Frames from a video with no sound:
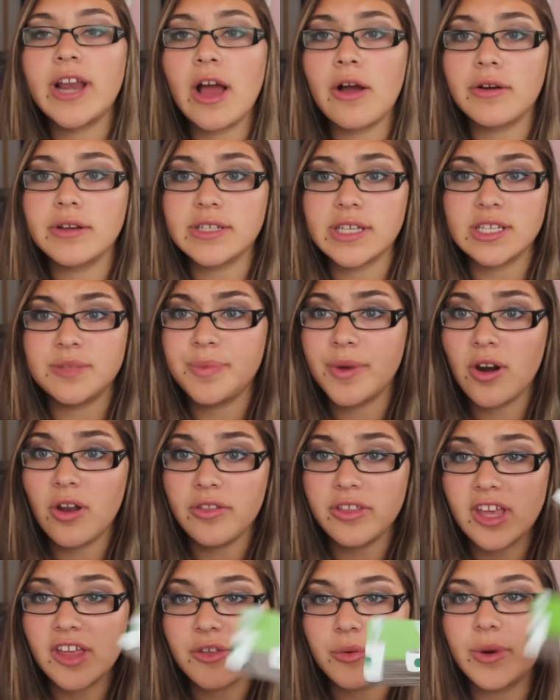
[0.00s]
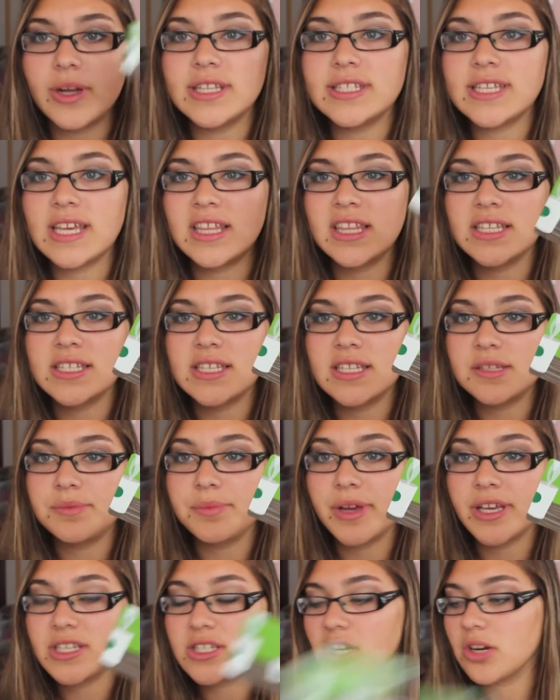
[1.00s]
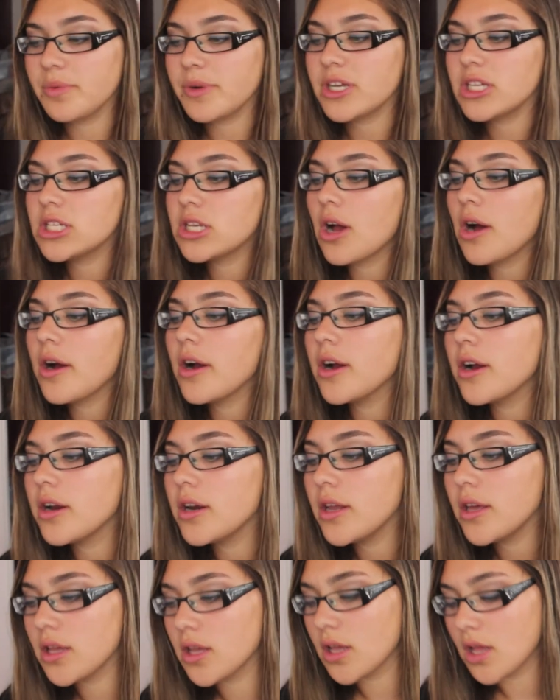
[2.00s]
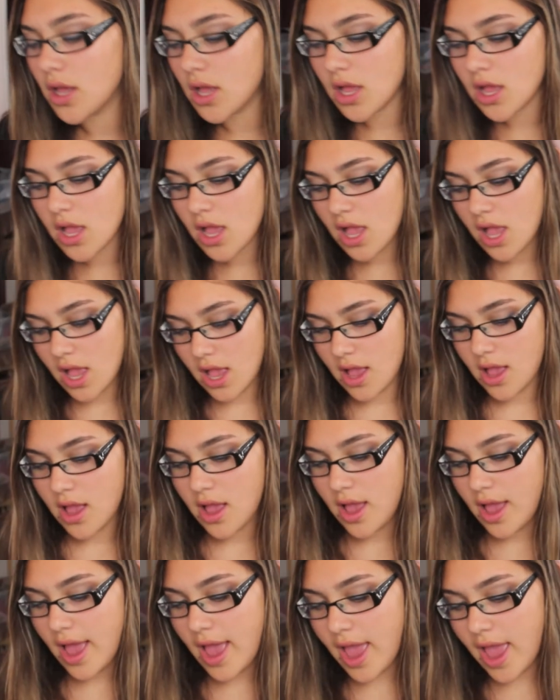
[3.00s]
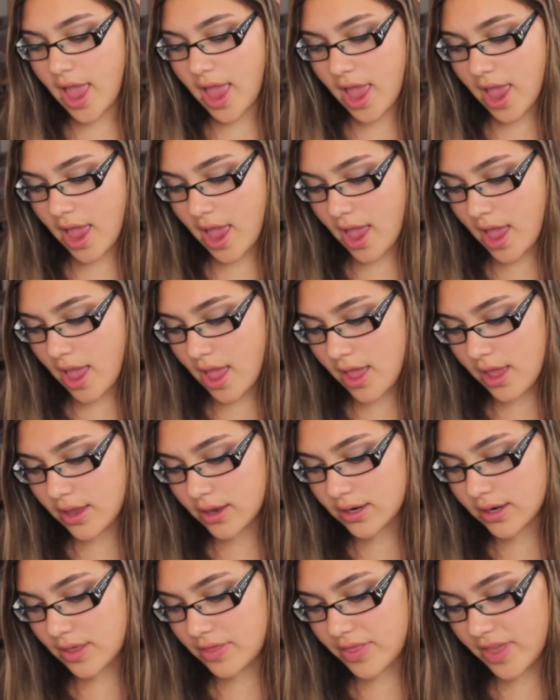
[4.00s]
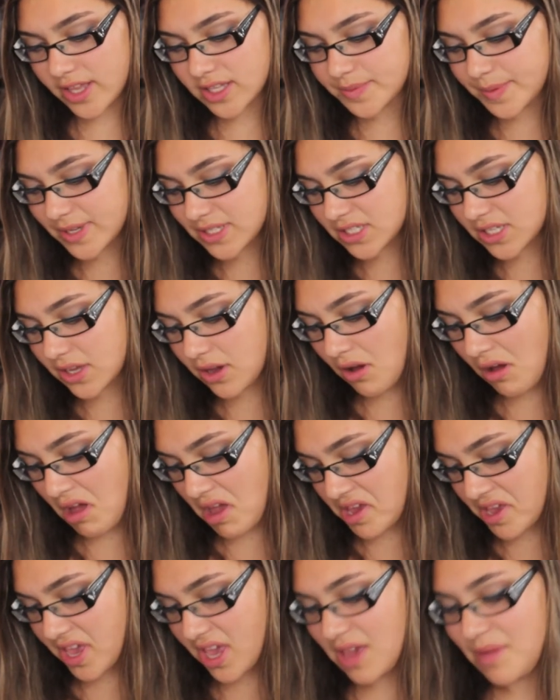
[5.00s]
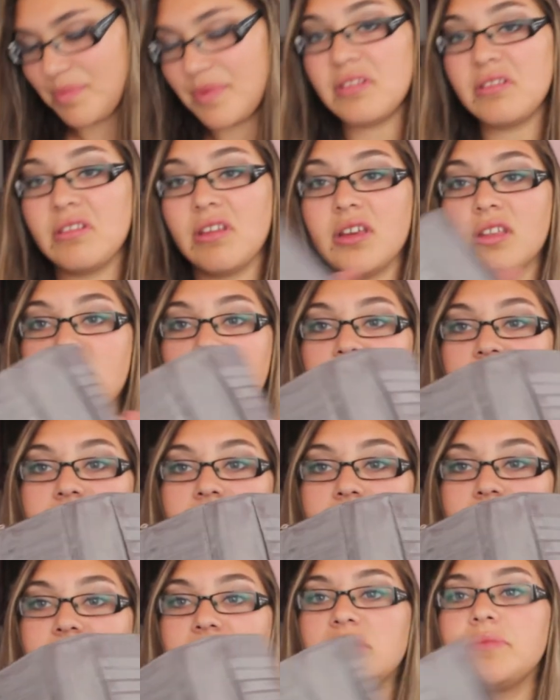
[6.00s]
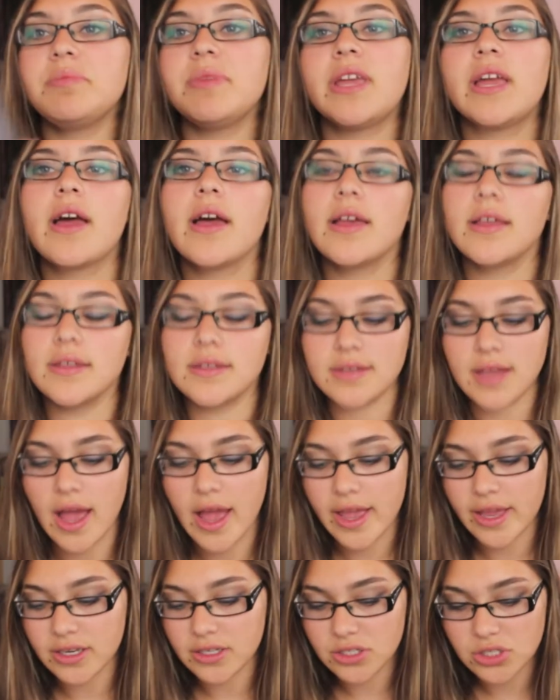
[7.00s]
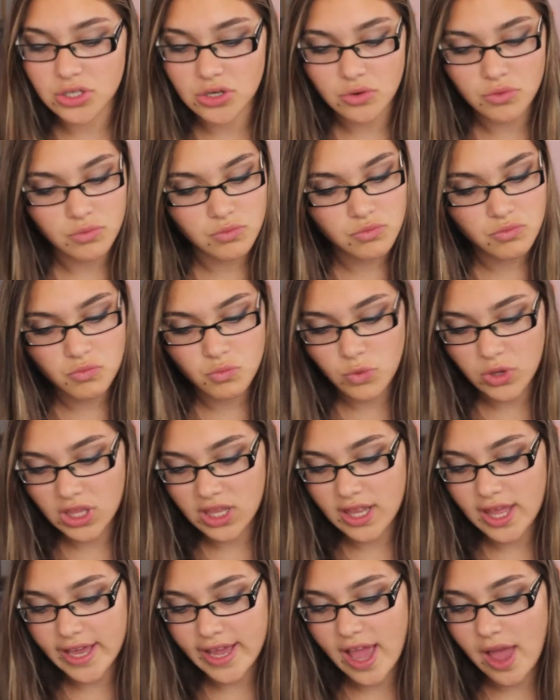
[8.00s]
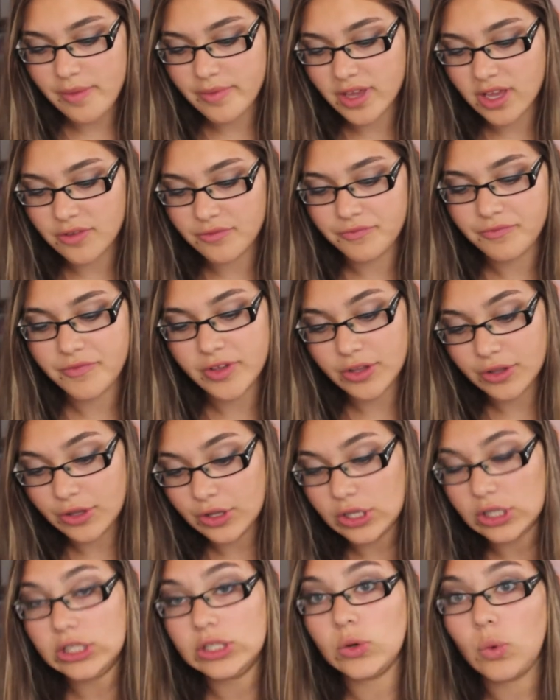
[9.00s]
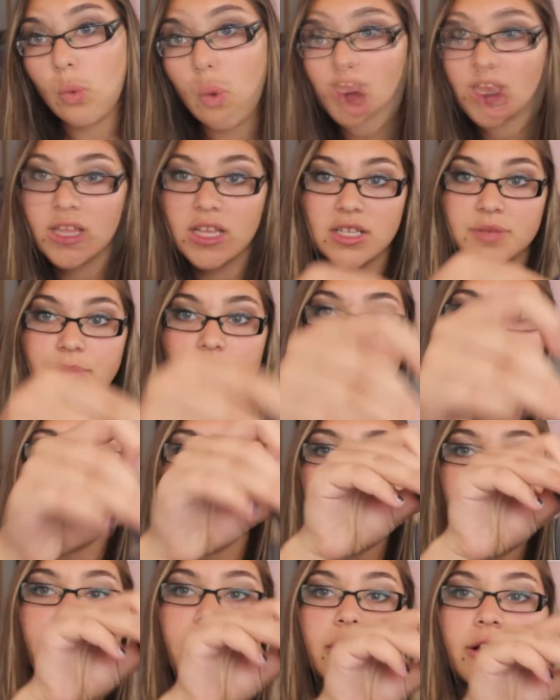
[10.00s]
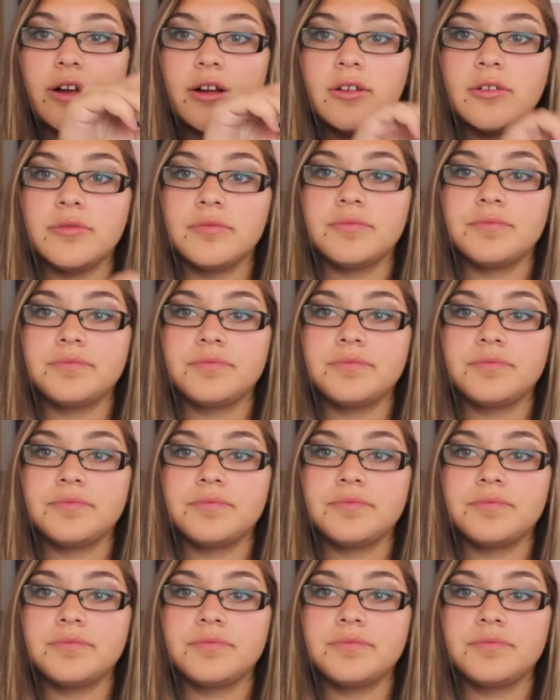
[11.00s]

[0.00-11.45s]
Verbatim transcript: now because I spent all the other ones. And this is my Starbucks card. And and that's basically all I keep in like this section because I don't really like having a filled wall. In this part right here,